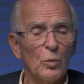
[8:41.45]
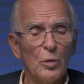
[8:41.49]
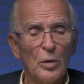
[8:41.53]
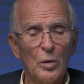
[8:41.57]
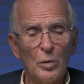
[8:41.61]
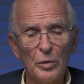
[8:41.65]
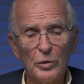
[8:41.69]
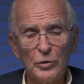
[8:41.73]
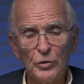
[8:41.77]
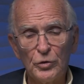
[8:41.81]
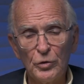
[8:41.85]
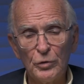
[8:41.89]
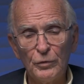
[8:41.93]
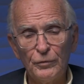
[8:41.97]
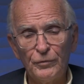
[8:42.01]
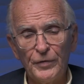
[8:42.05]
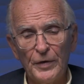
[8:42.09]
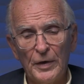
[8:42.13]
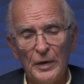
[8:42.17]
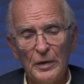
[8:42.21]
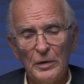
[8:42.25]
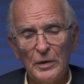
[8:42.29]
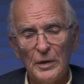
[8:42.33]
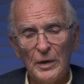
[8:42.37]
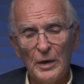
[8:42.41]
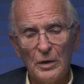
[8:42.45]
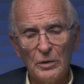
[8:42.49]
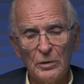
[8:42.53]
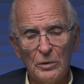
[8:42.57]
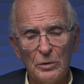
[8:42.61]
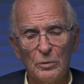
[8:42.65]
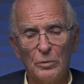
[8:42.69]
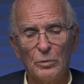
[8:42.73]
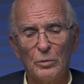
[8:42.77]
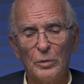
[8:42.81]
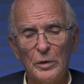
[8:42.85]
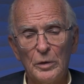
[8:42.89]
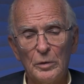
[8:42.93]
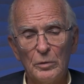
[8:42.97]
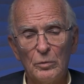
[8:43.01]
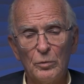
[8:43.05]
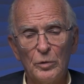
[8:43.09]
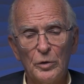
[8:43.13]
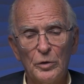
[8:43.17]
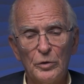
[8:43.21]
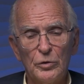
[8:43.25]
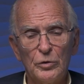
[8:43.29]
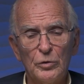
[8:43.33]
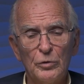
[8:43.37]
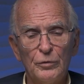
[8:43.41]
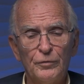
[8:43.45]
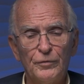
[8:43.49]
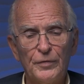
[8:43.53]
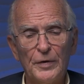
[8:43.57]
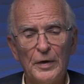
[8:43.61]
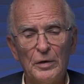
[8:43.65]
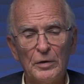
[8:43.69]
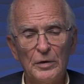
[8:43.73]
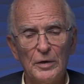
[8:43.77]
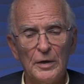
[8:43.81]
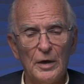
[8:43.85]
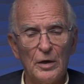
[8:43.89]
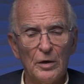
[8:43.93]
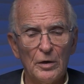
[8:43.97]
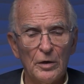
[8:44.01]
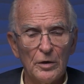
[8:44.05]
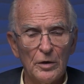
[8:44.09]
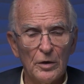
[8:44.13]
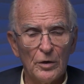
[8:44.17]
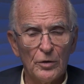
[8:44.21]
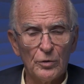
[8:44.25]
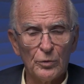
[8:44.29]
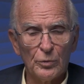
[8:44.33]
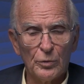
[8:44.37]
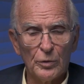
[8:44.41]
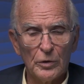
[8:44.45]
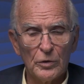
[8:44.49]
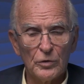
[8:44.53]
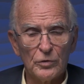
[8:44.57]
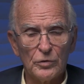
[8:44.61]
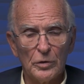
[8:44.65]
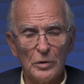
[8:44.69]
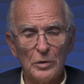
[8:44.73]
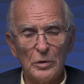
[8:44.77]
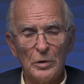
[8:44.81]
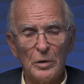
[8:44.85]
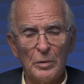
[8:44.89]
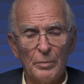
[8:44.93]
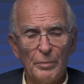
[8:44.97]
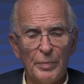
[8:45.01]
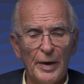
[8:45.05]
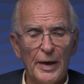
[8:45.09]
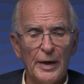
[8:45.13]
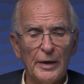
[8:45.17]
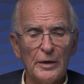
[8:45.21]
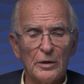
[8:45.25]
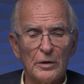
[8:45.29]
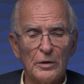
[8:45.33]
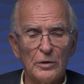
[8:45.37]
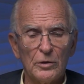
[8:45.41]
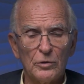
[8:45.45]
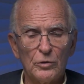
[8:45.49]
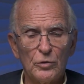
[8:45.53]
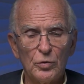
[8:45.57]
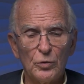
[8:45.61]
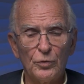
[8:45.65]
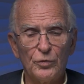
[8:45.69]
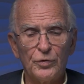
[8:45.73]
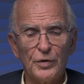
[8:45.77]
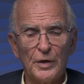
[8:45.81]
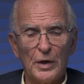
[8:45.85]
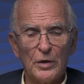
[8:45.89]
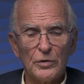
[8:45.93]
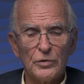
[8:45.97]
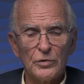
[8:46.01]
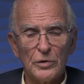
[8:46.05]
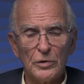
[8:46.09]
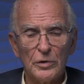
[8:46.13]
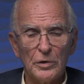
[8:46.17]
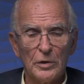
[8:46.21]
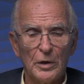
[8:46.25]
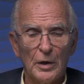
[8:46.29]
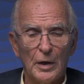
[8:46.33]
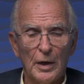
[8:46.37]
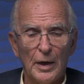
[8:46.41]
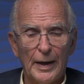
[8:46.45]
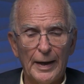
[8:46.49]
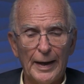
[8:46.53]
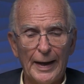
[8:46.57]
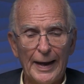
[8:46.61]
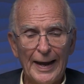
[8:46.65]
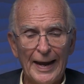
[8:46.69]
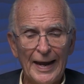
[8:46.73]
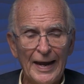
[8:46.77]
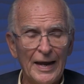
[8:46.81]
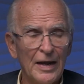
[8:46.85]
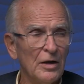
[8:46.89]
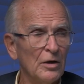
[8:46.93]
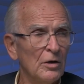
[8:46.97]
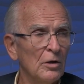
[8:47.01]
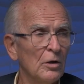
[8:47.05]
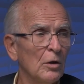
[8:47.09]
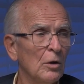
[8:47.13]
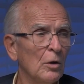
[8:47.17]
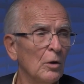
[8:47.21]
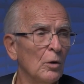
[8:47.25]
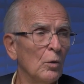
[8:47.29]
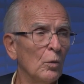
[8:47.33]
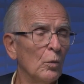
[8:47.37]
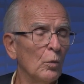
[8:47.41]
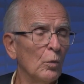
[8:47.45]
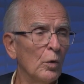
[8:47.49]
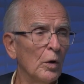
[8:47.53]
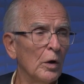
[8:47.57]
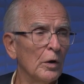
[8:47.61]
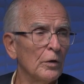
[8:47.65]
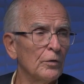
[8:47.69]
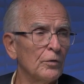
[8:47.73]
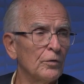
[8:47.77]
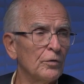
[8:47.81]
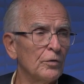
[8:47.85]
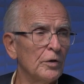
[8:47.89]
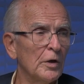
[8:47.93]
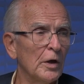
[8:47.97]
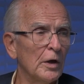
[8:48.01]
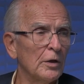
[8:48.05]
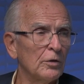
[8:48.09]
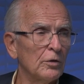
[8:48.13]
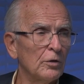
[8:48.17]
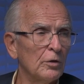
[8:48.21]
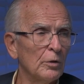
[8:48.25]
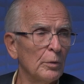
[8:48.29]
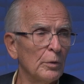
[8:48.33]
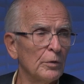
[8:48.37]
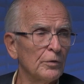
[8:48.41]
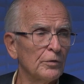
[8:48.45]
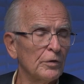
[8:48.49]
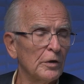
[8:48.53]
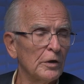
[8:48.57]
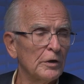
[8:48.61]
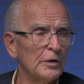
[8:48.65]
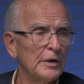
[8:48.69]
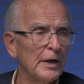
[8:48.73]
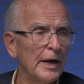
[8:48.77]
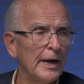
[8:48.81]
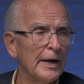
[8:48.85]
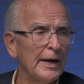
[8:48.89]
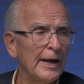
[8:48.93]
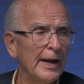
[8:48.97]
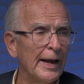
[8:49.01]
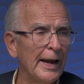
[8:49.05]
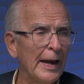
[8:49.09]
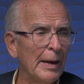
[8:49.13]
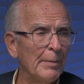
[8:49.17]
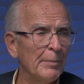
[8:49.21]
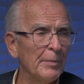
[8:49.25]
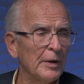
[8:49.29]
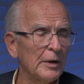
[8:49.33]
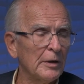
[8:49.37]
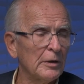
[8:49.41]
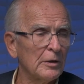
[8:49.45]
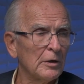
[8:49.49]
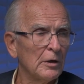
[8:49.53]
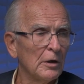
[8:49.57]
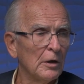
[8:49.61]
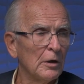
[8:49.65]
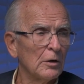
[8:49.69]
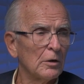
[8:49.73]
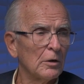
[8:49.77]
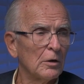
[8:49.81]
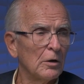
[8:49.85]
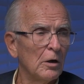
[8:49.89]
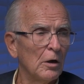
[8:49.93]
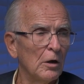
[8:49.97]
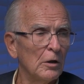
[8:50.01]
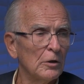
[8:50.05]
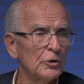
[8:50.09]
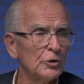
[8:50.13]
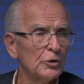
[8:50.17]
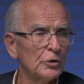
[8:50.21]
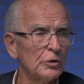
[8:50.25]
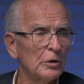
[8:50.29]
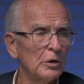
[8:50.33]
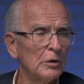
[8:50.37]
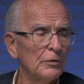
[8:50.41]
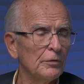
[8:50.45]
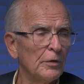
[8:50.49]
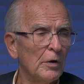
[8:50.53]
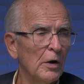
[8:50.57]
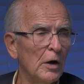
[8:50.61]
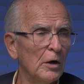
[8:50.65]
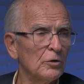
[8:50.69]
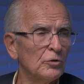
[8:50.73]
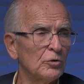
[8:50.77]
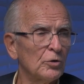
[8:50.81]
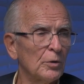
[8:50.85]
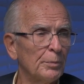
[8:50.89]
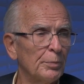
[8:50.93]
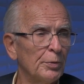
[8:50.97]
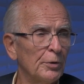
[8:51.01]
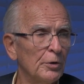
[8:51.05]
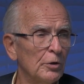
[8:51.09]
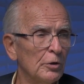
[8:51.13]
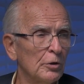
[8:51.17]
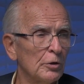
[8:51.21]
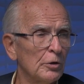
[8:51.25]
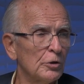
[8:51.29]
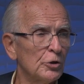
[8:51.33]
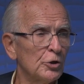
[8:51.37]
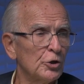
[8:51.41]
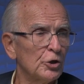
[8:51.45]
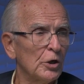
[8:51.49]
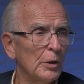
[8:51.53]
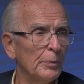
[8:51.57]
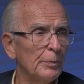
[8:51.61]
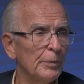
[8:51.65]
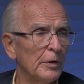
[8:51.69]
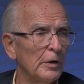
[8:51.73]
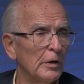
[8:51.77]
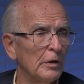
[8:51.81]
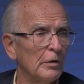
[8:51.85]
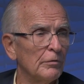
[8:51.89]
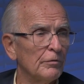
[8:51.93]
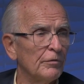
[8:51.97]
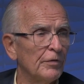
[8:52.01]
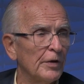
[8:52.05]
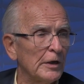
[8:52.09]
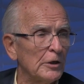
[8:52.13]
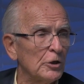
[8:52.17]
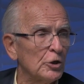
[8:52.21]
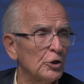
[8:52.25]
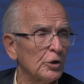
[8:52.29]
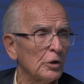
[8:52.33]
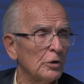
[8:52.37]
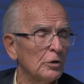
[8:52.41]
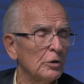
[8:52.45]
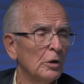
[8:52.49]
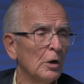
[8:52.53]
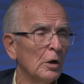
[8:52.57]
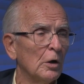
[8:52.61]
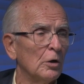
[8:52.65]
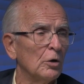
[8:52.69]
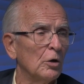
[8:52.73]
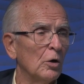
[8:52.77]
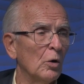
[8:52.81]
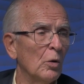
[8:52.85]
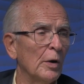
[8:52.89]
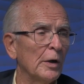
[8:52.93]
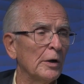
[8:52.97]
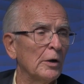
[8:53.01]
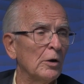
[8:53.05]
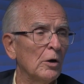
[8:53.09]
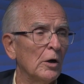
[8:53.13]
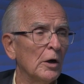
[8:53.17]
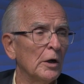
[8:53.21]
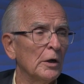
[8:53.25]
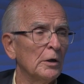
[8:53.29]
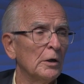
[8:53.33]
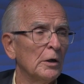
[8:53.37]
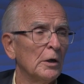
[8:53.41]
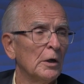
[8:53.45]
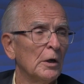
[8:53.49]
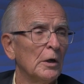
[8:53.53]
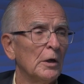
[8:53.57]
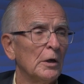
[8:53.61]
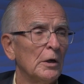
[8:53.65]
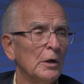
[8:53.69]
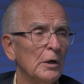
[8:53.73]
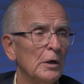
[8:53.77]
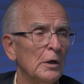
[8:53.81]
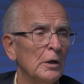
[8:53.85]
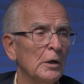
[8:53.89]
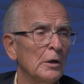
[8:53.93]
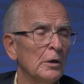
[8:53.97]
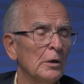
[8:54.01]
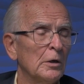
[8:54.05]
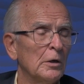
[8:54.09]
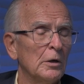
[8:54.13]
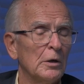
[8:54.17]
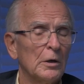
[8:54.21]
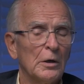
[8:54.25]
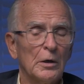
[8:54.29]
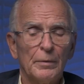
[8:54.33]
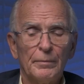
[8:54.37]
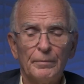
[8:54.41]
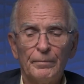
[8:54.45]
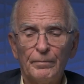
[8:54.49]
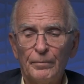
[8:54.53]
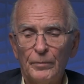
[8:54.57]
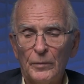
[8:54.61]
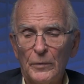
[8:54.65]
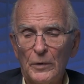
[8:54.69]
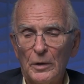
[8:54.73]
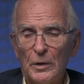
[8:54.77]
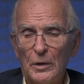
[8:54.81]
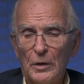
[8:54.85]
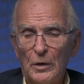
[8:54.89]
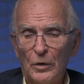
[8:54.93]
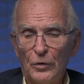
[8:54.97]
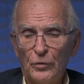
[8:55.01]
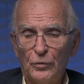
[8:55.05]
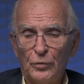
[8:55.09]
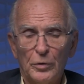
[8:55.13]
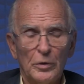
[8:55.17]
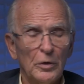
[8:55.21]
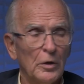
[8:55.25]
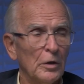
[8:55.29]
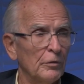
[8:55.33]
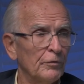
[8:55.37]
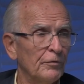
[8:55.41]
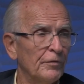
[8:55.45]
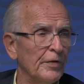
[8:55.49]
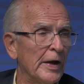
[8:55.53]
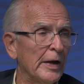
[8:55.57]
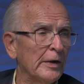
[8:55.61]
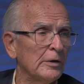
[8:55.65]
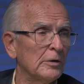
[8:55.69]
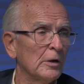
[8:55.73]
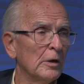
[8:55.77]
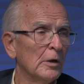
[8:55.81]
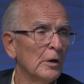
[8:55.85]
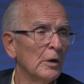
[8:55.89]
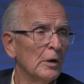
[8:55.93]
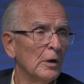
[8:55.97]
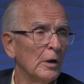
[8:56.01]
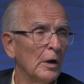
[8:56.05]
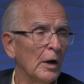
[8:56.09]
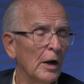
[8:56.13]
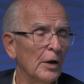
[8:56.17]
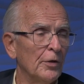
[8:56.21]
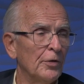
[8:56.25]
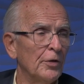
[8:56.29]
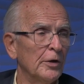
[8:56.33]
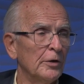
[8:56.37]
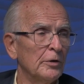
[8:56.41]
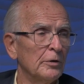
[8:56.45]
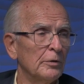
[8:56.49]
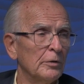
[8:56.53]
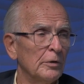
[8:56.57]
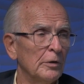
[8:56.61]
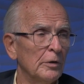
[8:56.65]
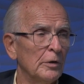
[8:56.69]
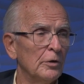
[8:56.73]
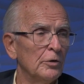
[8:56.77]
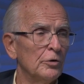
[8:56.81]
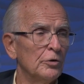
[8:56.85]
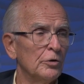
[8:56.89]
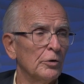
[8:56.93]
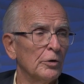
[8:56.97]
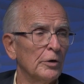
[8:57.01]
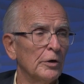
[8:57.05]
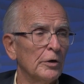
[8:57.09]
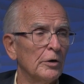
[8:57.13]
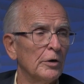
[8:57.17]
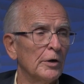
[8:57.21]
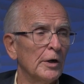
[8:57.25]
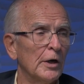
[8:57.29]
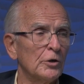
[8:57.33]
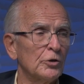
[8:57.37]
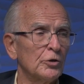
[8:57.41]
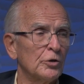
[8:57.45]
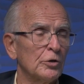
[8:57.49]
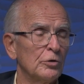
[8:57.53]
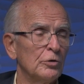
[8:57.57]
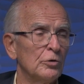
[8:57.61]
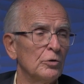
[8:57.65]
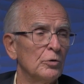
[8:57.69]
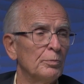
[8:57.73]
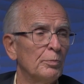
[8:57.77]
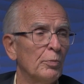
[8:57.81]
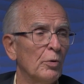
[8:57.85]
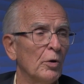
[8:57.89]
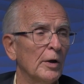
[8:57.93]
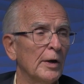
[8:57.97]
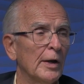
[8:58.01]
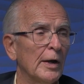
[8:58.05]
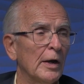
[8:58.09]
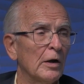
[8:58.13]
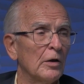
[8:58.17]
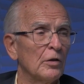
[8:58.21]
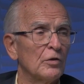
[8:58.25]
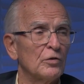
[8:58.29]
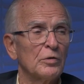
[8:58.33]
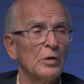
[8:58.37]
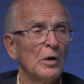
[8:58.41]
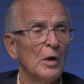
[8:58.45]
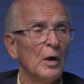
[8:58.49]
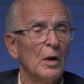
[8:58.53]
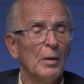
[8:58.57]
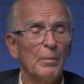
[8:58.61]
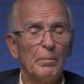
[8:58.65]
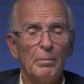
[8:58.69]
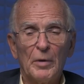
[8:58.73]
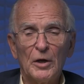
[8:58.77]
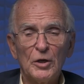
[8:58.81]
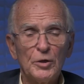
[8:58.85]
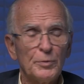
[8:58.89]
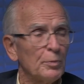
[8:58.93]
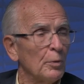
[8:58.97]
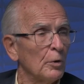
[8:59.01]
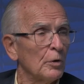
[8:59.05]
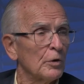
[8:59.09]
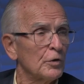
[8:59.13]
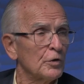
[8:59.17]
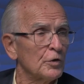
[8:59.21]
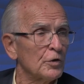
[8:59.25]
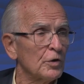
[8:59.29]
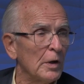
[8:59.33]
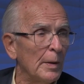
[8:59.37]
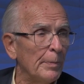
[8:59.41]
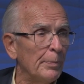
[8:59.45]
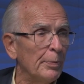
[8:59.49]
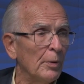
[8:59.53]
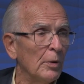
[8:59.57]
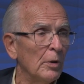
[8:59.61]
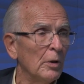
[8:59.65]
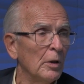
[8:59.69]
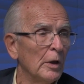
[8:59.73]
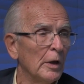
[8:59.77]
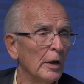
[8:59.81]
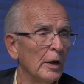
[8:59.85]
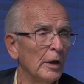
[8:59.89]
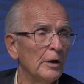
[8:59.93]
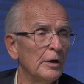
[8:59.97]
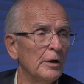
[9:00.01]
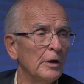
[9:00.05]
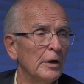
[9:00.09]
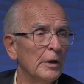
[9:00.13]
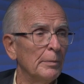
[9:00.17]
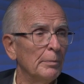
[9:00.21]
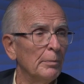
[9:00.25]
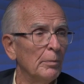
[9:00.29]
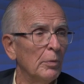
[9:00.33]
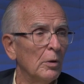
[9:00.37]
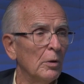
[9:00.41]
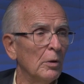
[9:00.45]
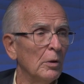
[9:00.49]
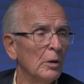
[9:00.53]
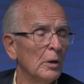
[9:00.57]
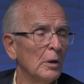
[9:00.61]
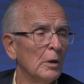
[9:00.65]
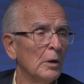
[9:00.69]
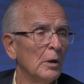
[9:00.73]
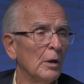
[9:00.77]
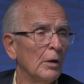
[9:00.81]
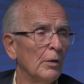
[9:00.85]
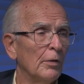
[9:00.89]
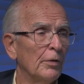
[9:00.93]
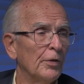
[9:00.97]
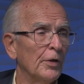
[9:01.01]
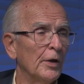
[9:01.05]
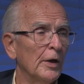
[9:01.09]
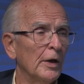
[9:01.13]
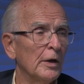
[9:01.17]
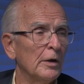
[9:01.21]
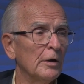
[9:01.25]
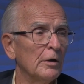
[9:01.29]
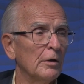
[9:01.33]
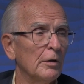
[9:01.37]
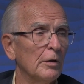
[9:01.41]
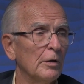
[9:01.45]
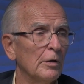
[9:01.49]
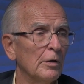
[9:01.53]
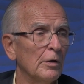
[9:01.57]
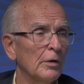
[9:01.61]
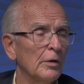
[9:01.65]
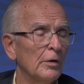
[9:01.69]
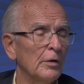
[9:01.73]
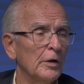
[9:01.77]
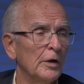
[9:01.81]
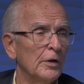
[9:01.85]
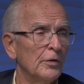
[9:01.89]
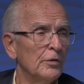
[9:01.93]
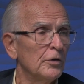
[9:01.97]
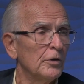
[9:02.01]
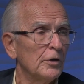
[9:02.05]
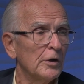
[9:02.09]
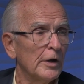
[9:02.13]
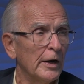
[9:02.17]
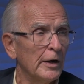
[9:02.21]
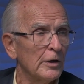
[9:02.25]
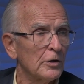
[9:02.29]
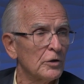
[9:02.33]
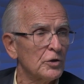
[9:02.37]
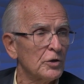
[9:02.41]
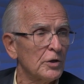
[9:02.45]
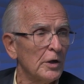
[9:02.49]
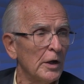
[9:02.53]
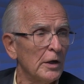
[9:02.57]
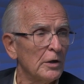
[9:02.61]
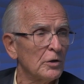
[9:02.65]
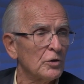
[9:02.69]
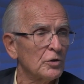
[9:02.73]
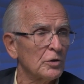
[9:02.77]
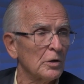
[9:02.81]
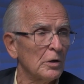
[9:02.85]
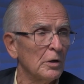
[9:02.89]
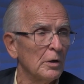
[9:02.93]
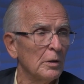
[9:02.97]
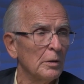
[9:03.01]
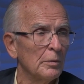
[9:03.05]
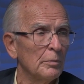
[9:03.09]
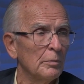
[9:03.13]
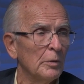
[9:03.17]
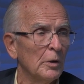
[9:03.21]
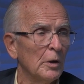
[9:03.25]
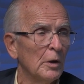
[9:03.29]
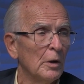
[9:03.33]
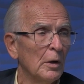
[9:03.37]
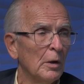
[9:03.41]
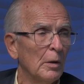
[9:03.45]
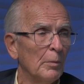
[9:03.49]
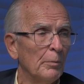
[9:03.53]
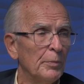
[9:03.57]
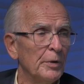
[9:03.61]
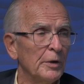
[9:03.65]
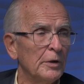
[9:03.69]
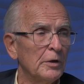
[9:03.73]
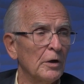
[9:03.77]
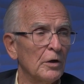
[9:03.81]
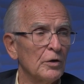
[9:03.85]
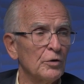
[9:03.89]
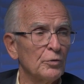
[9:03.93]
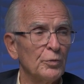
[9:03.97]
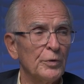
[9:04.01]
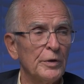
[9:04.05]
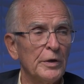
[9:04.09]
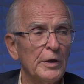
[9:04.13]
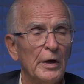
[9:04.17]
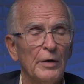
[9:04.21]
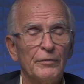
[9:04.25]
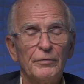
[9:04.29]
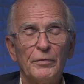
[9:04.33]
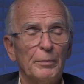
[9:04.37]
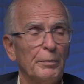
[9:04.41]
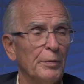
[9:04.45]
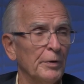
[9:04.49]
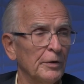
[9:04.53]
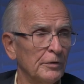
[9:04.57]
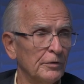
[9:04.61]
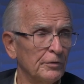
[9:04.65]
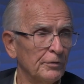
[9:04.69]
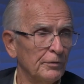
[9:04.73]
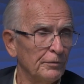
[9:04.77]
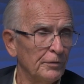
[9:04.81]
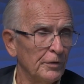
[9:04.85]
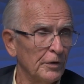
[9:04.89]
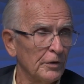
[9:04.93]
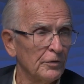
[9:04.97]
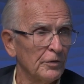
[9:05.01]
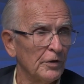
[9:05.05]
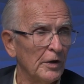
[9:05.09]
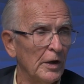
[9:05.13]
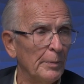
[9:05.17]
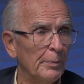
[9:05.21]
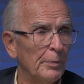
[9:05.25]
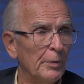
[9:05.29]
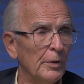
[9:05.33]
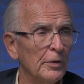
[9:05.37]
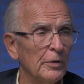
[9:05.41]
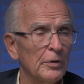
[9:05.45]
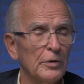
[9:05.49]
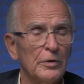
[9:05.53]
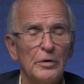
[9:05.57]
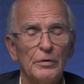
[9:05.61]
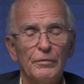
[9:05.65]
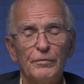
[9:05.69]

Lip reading: Well, what you found out, in other words, back in 2008, was that there was a dynamic culture of entrepreneurship and invention going on in Israel. In fact, I think in your introduction, you point out it's much more supple and nimble than in the United States, because we have, for example, in the